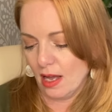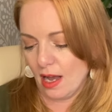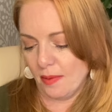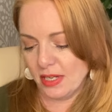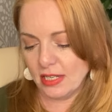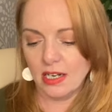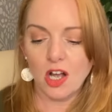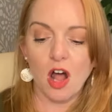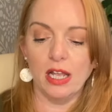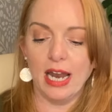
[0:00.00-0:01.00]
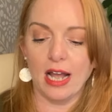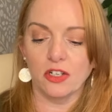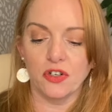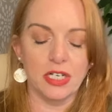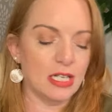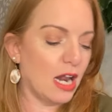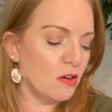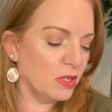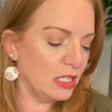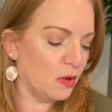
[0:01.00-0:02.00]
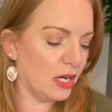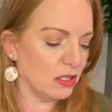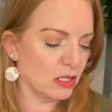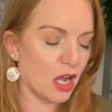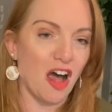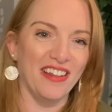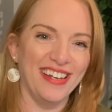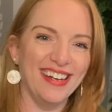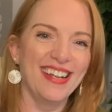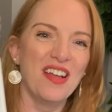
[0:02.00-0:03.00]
I'm just going to call it extras. I don't really know what else to call it,